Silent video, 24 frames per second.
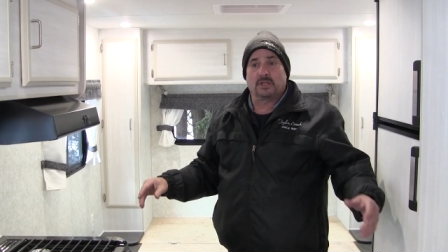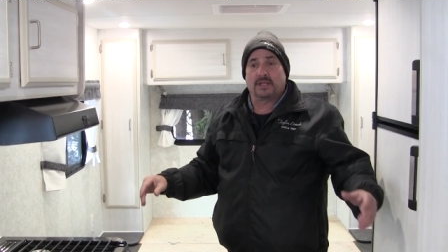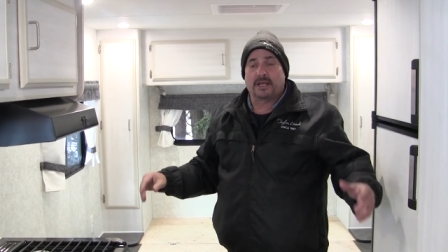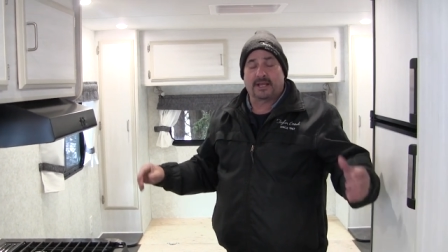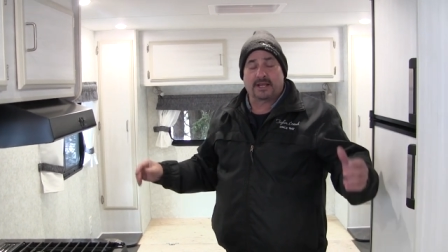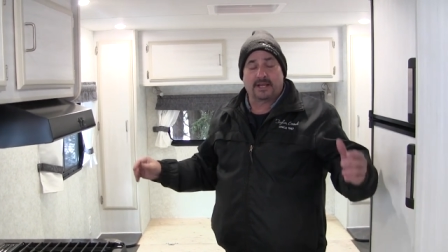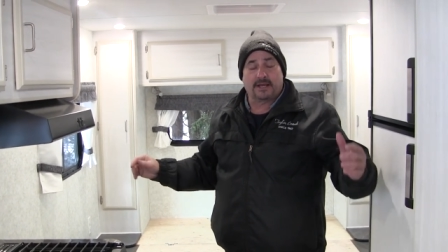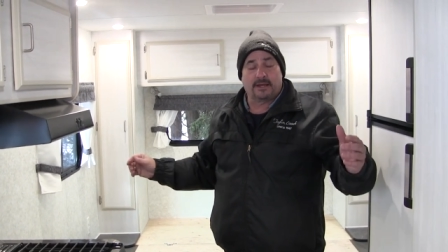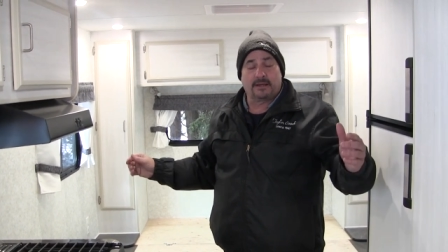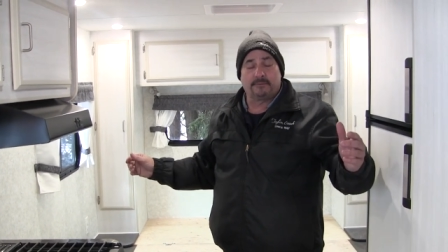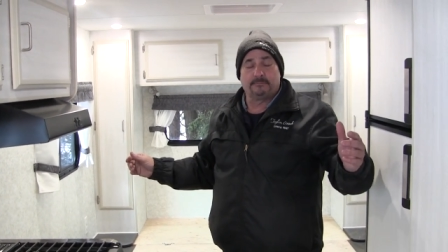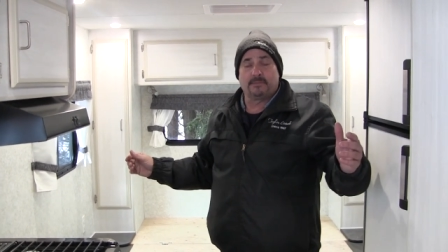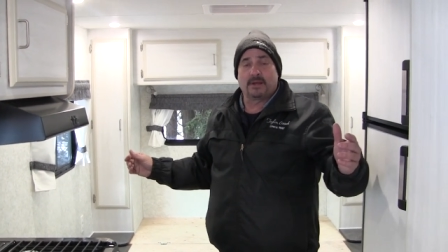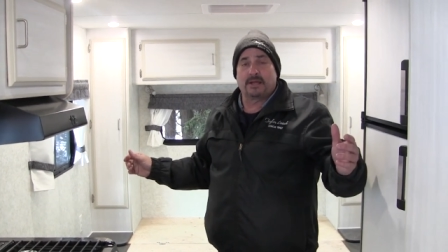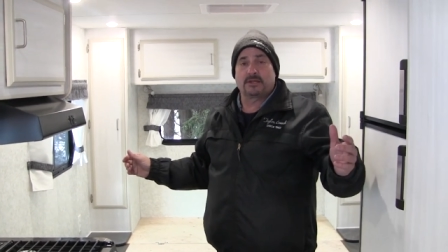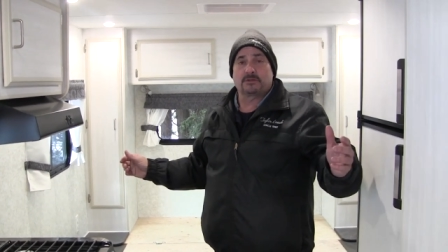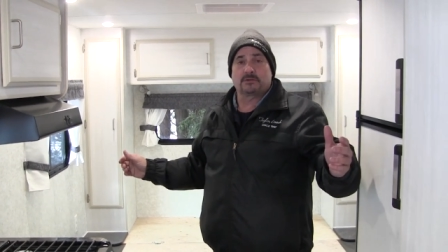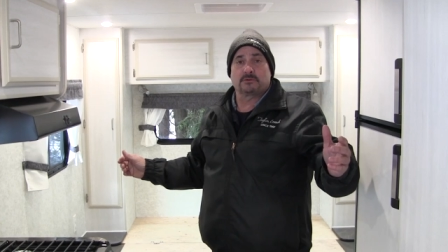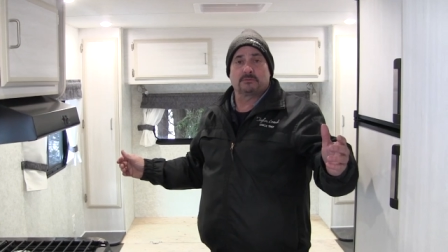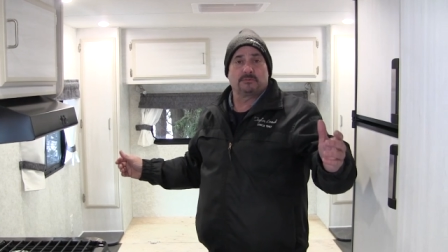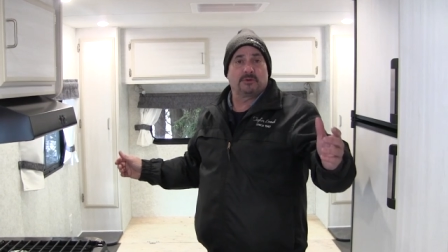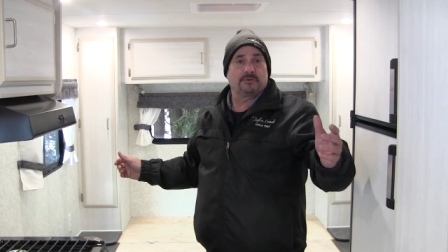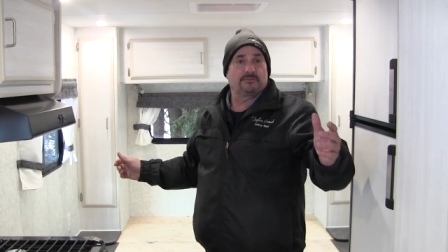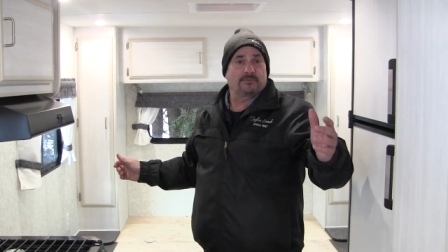Like I
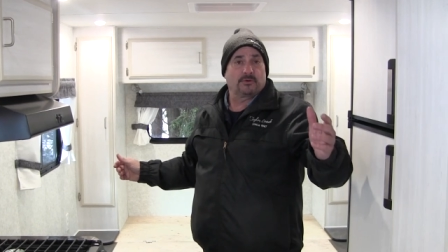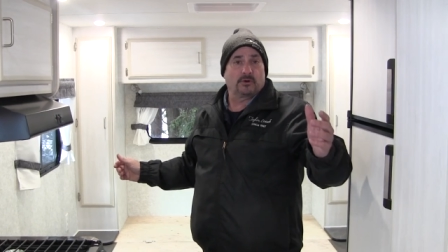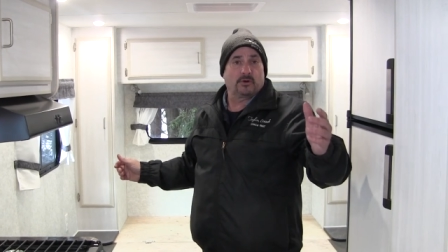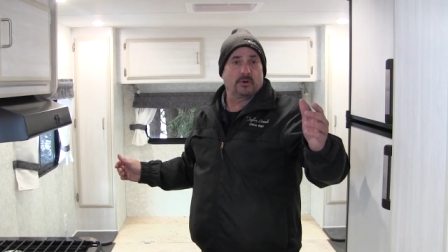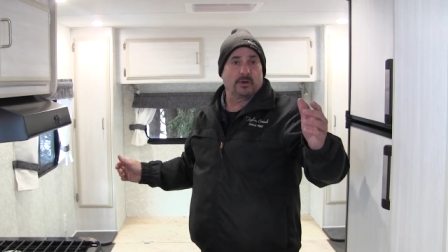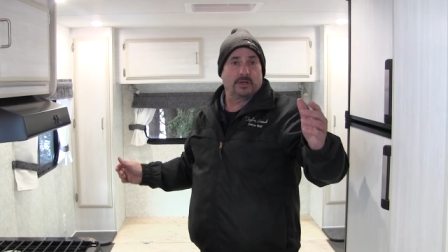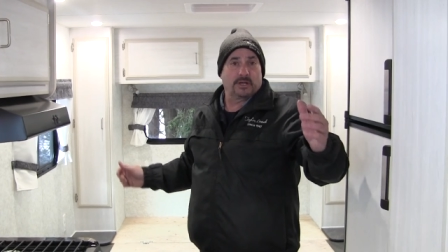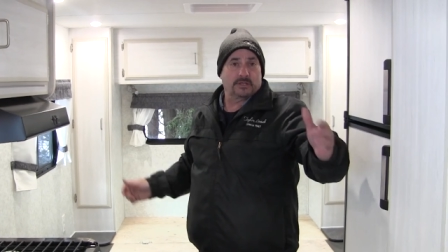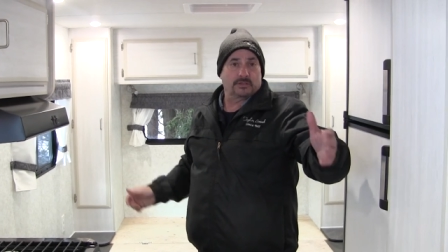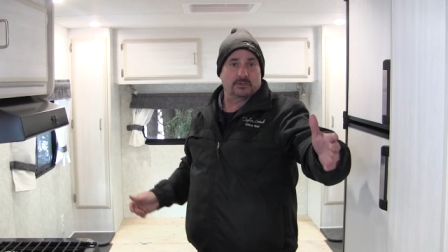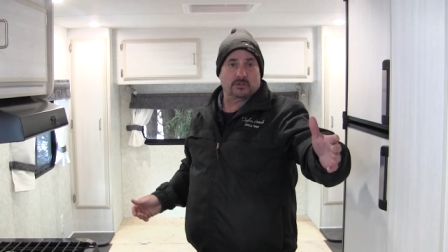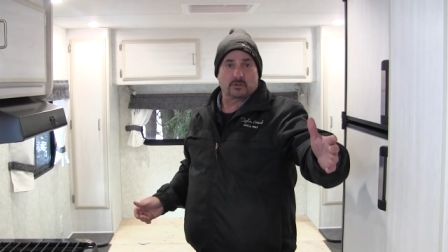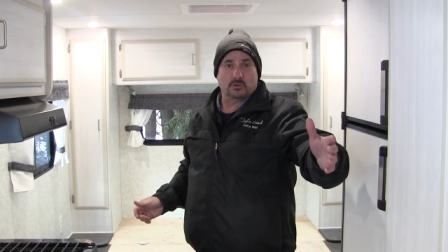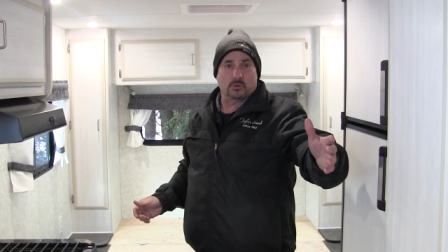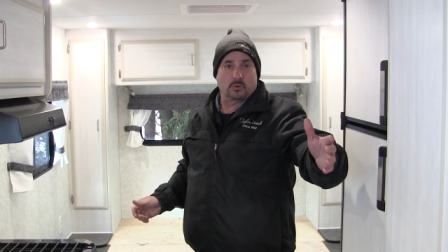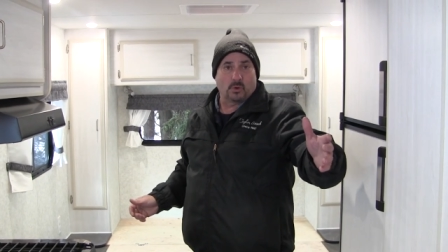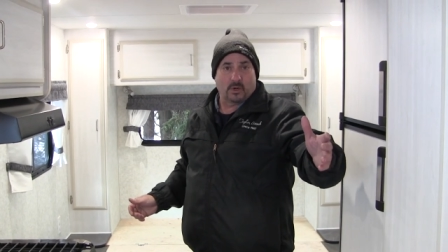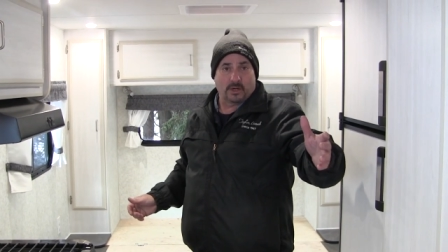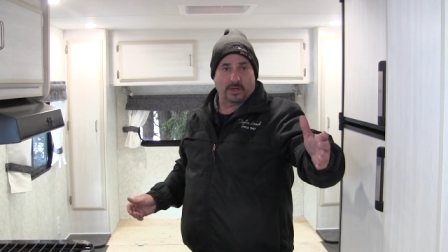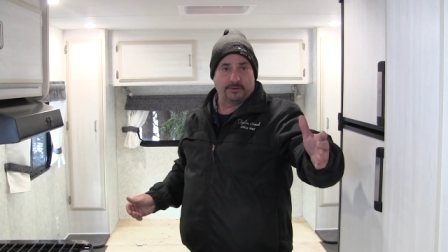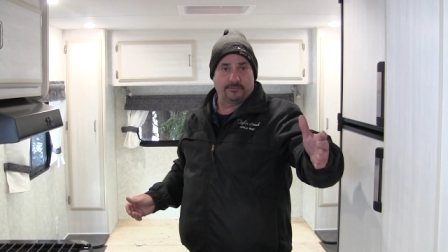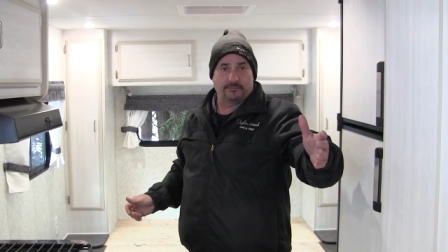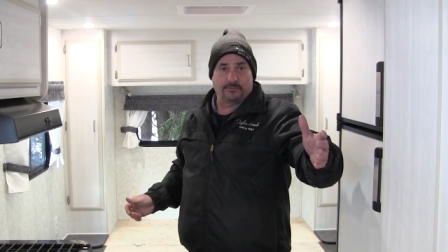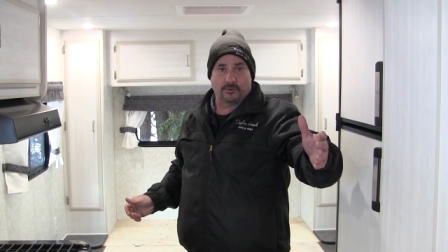mentioned before, it is a
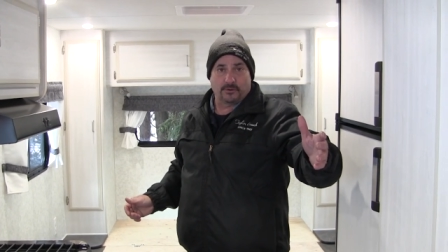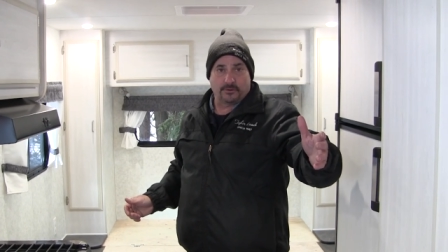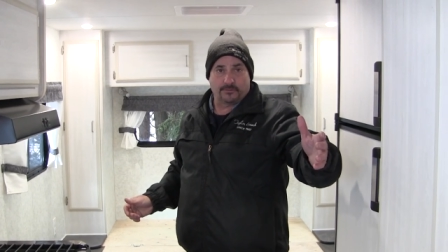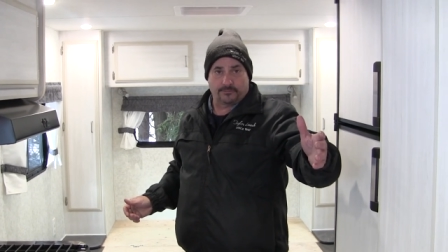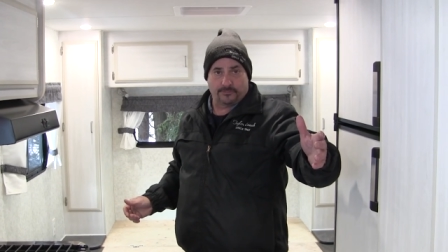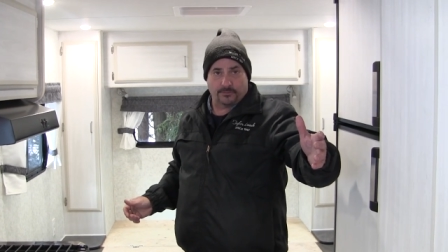24